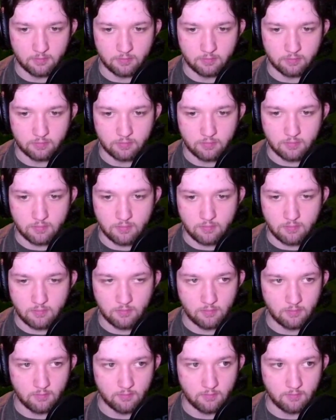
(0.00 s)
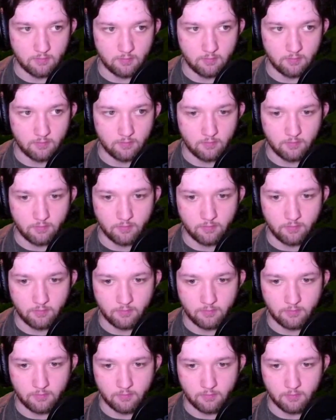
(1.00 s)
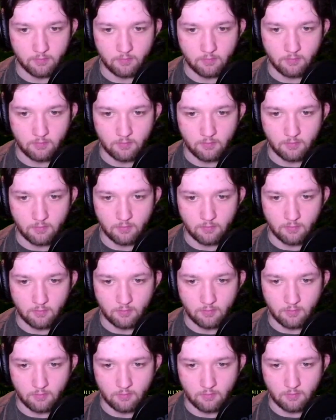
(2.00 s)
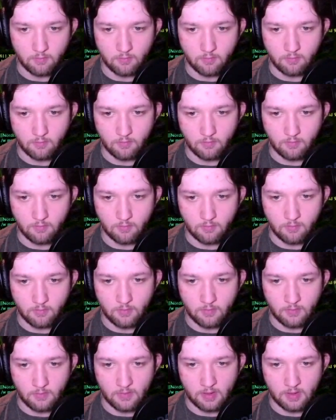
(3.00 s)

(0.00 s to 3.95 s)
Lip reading: Nothing is said.